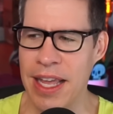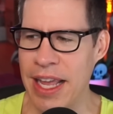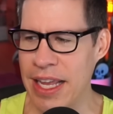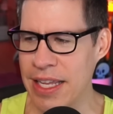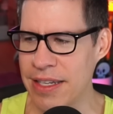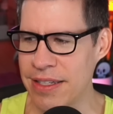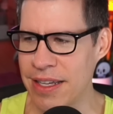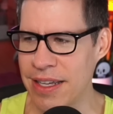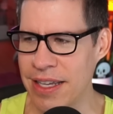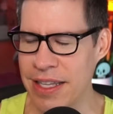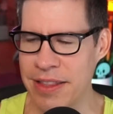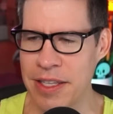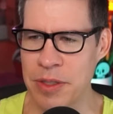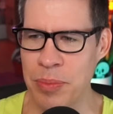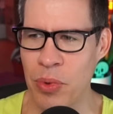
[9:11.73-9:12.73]
And at
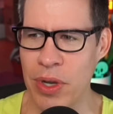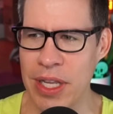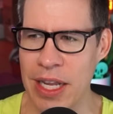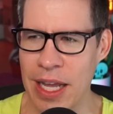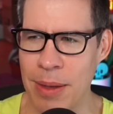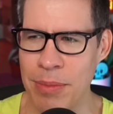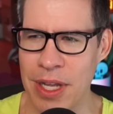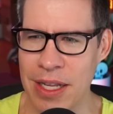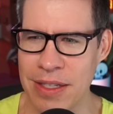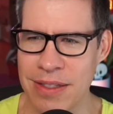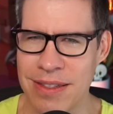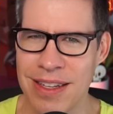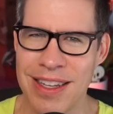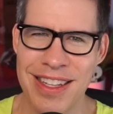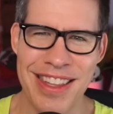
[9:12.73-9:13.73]
this point, I'm not,
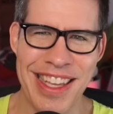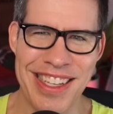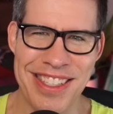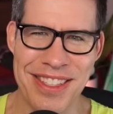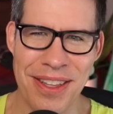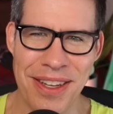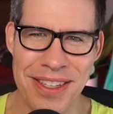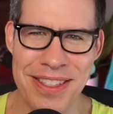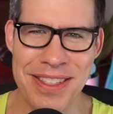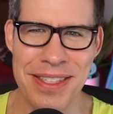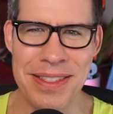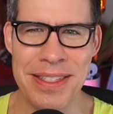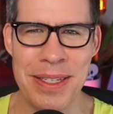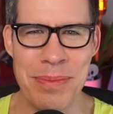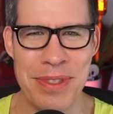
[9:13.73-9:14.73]
like, as long as the
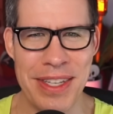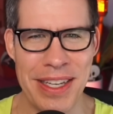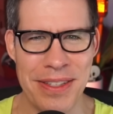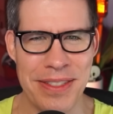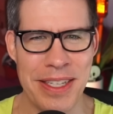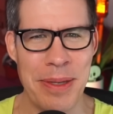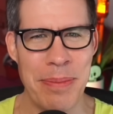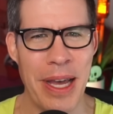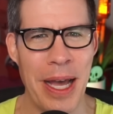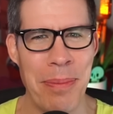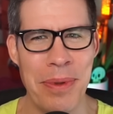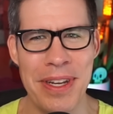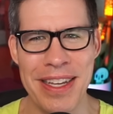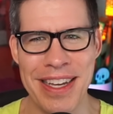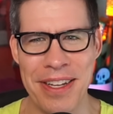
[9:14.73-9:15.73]
Steam sales keep
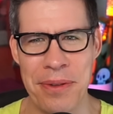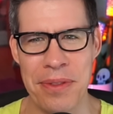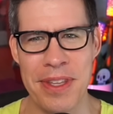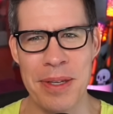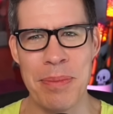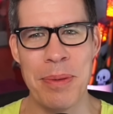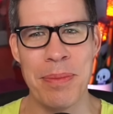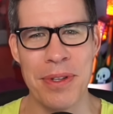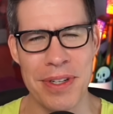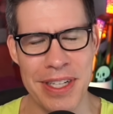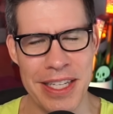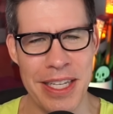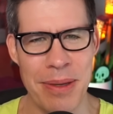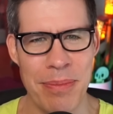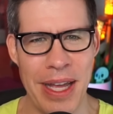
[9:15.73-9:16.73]
happening, I don't think people are going
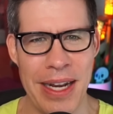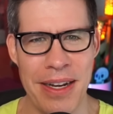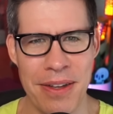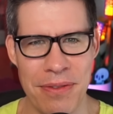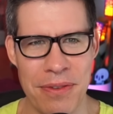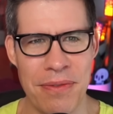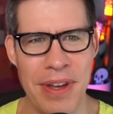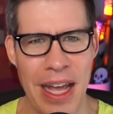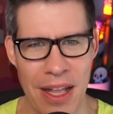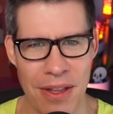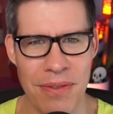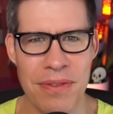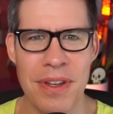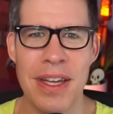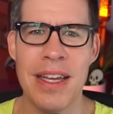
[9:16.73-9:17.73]
to get mad enough at
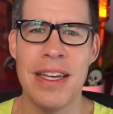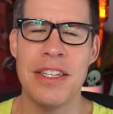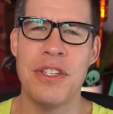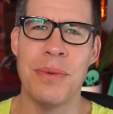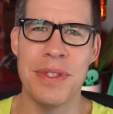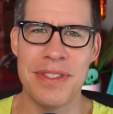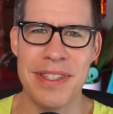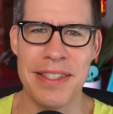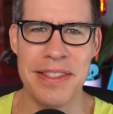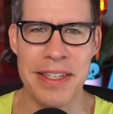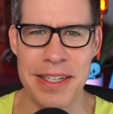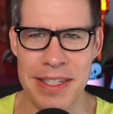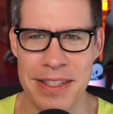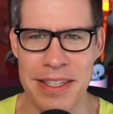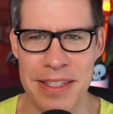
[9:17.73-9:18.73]
Valve to insist that
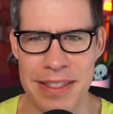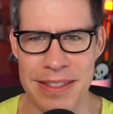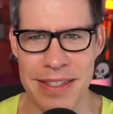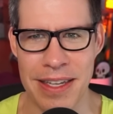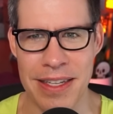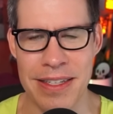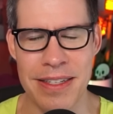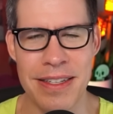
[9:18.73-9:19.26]
anything is done.